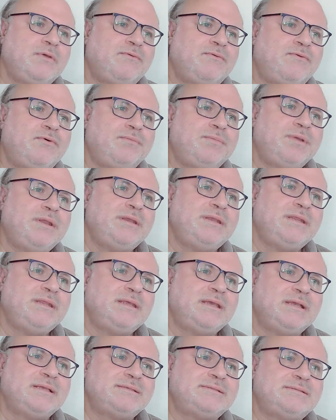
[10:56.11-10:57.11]
for many
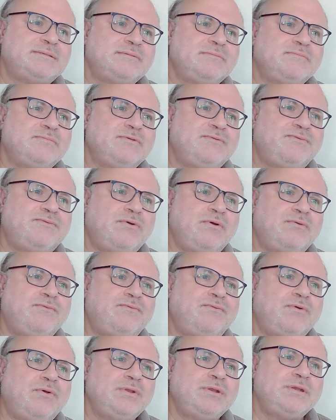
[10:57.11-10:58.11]
years before
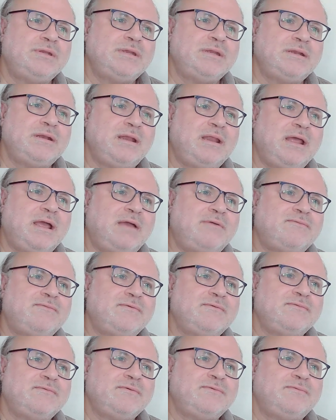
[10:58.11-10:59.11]
falling in
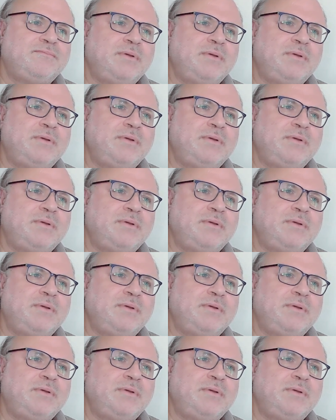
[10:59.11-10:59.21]
love with